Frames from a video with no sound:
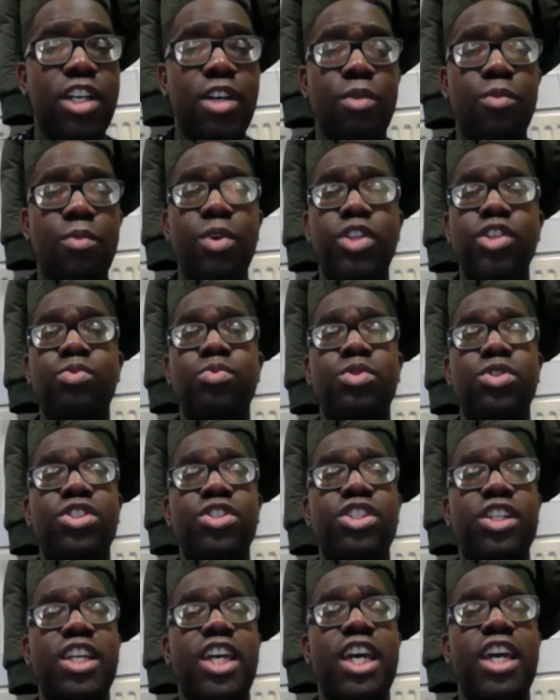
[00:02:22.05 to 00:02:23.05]
We just wanted
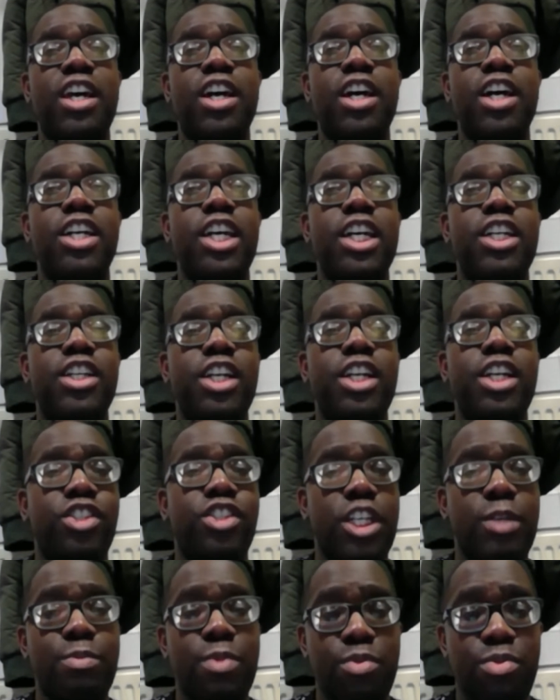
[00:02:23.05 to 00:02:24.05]
to get a
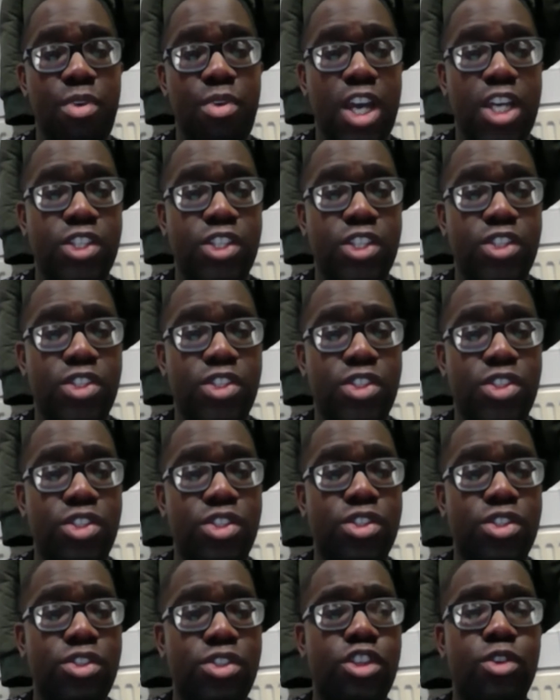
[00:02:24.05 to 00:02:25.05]
cheaper price. You
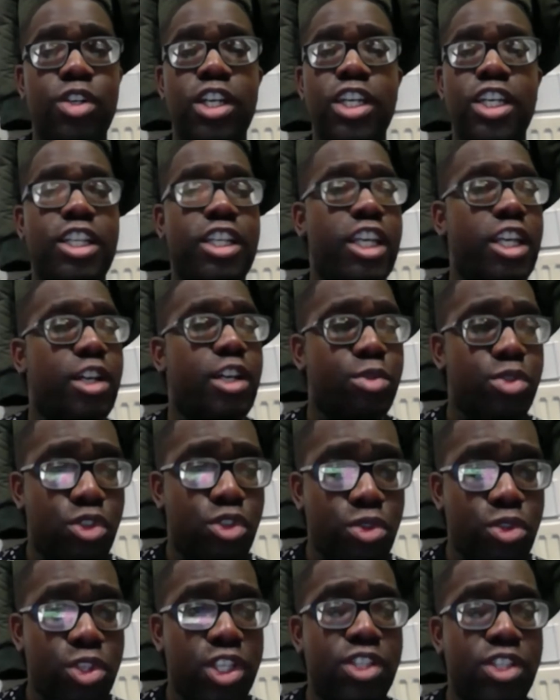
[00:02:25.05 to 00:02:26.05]
know, it was
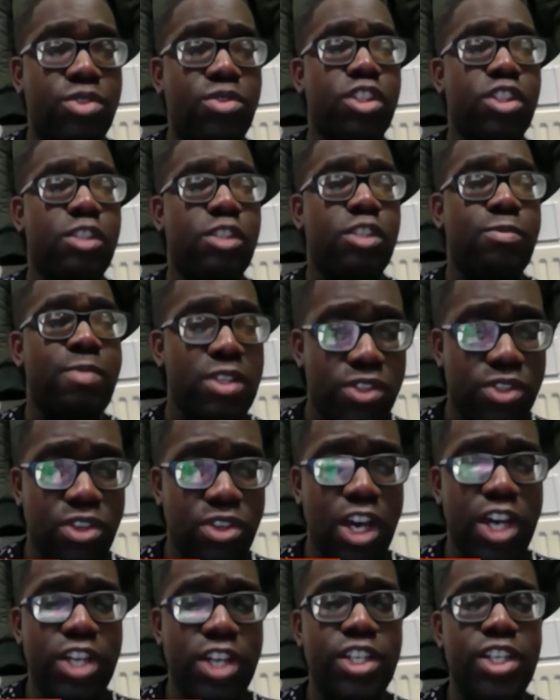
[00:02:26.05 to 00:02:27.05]
2 years, so expected
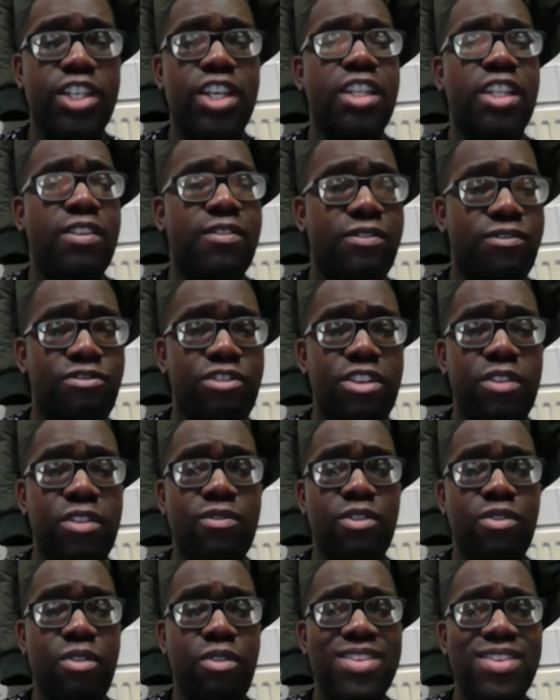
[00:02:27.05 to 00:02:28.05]
signing. And then free
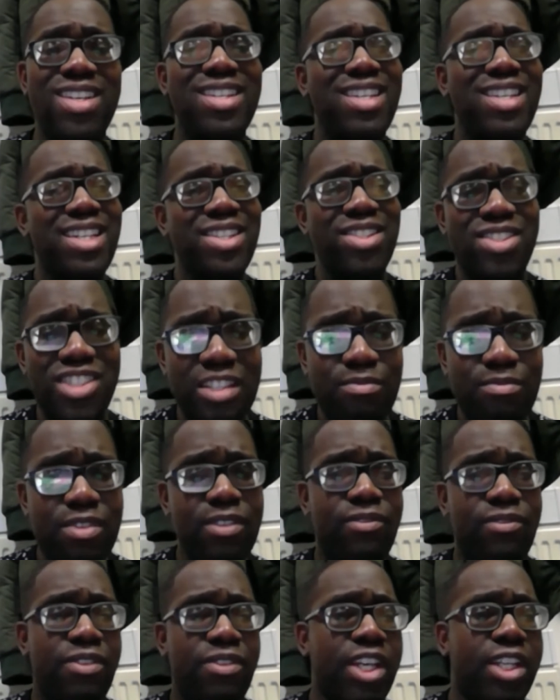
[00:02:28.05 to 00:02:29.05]
Varane, again, similar
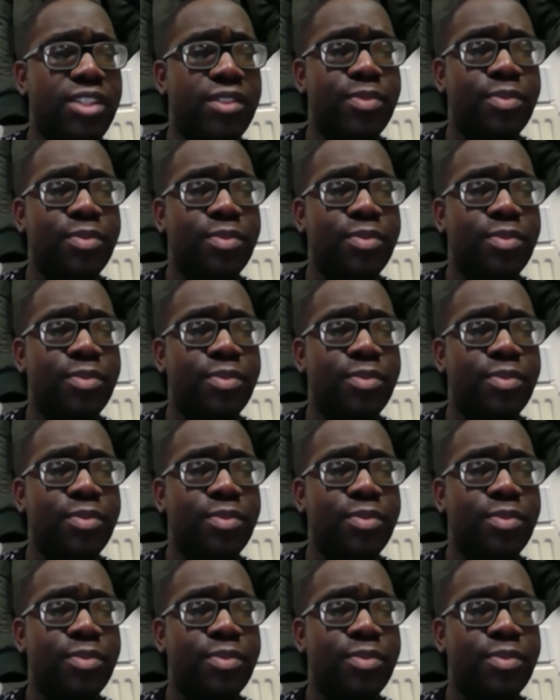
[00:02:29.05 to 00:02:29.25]
thing.